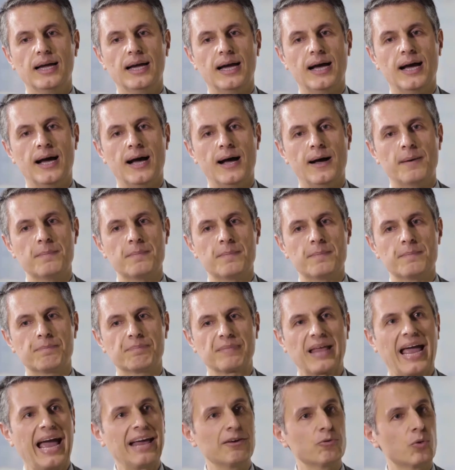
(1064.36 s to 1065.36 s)

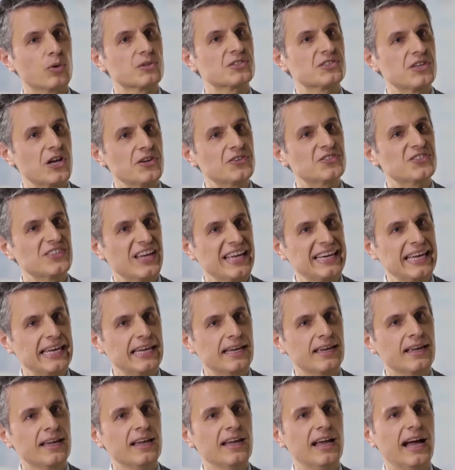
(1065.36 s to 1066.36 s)
and also
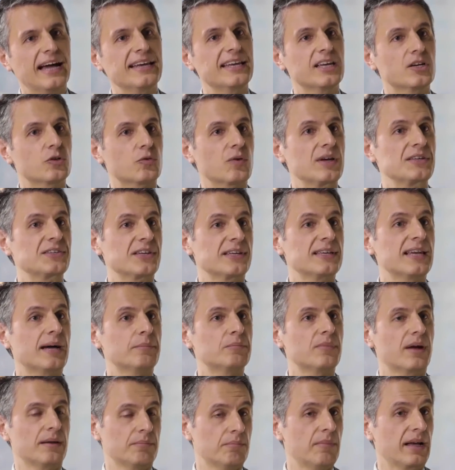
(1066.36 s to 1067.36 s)
setting an increasing
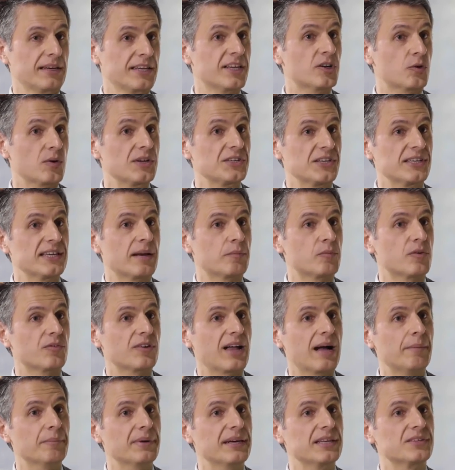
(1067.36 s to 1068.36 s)
number of
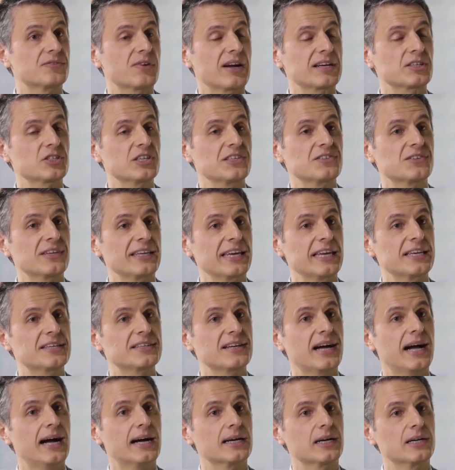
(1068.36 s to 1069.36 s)
companies are actually setting
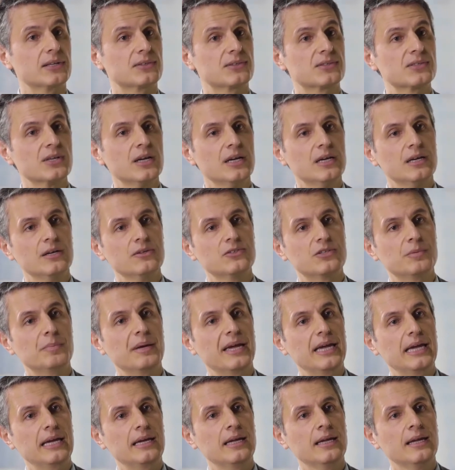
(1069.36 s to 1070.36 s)
targets to
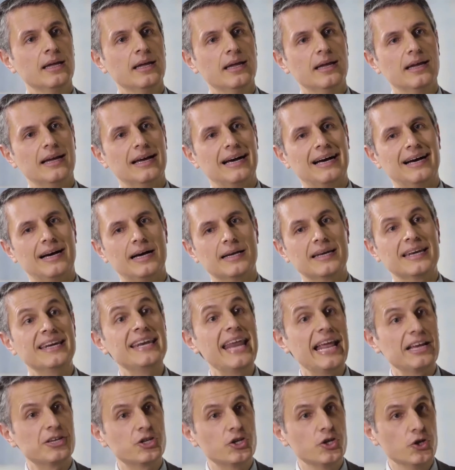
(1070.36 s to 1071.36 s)
be
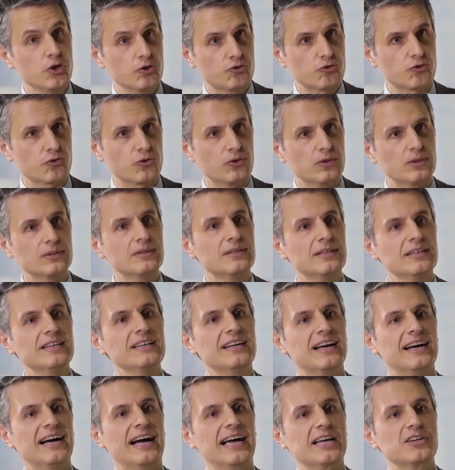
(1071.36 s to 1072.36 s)
net neutral
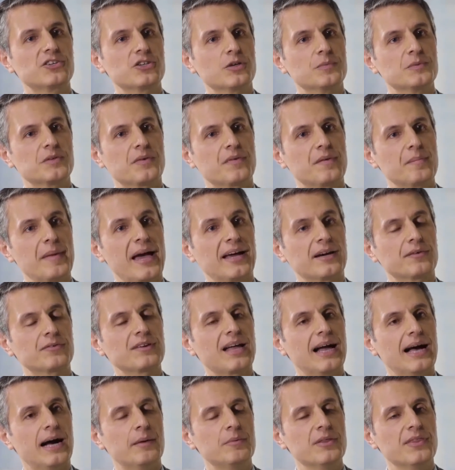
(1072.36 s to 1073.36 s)
in terms of the amount of
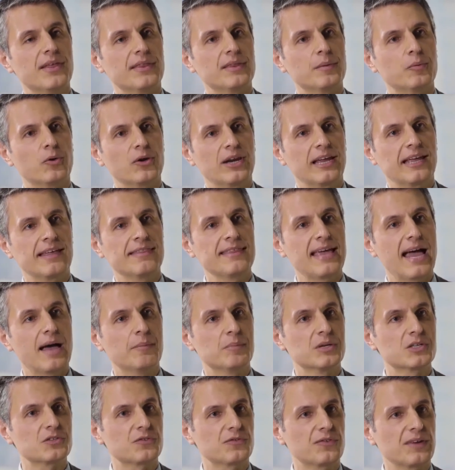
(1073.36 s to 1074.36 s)
carbon that they're putting in the
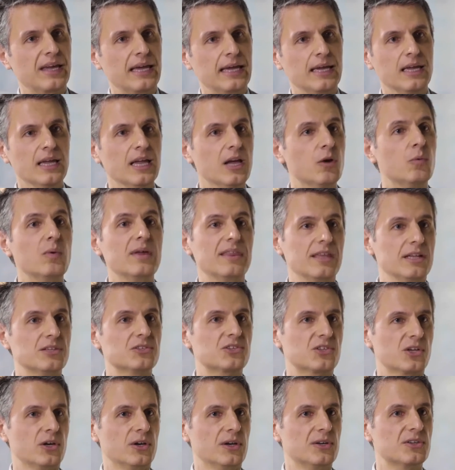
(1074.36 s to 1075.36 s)
atmosphere within
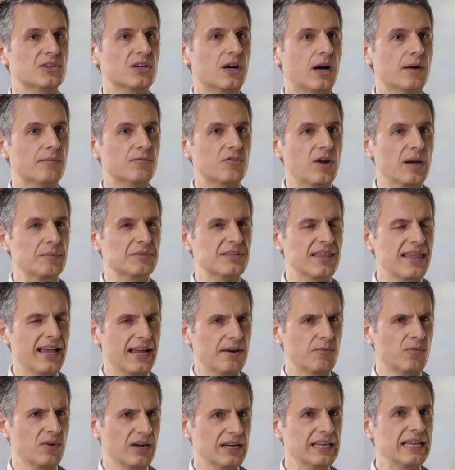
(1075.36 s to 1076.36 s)
certain timeframes. And
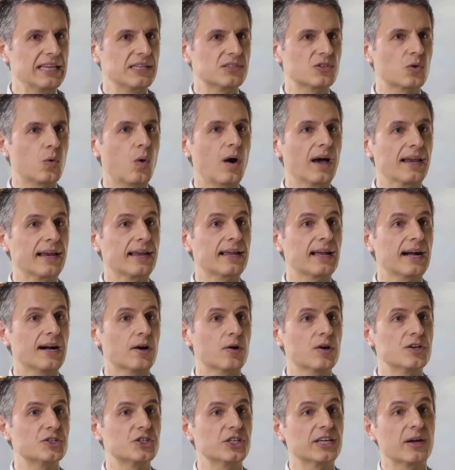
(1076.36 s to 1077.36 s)
that really is quite
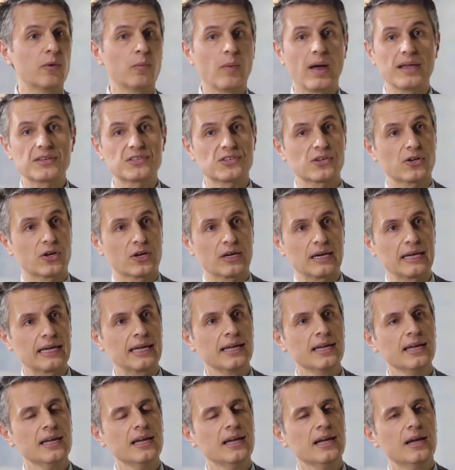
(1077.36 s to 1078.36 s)
encouraging. And we're
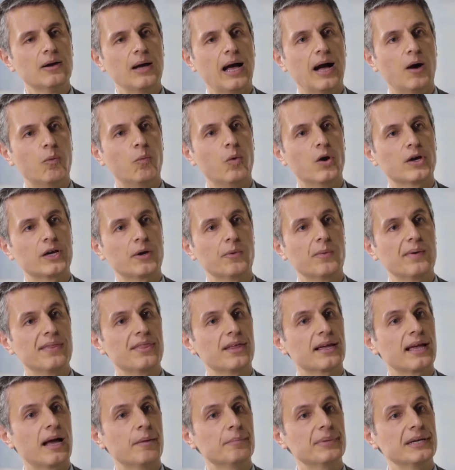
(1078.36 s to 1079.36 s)
certainly working with
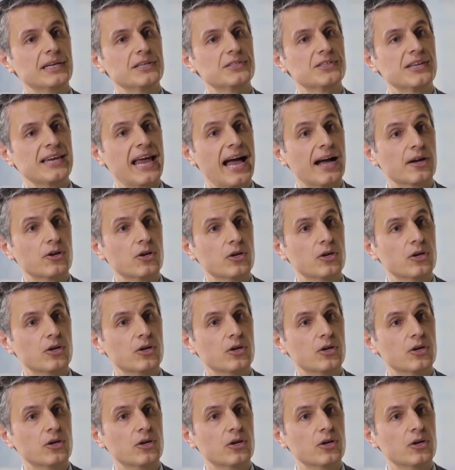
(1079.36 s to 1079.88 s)
the companies in our